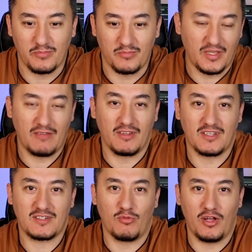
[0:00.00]
even the
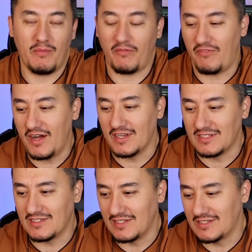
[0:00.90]
small amplifier,
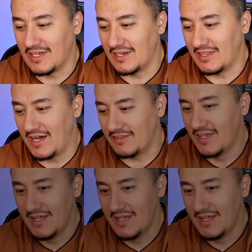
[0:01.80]
it's getting loud.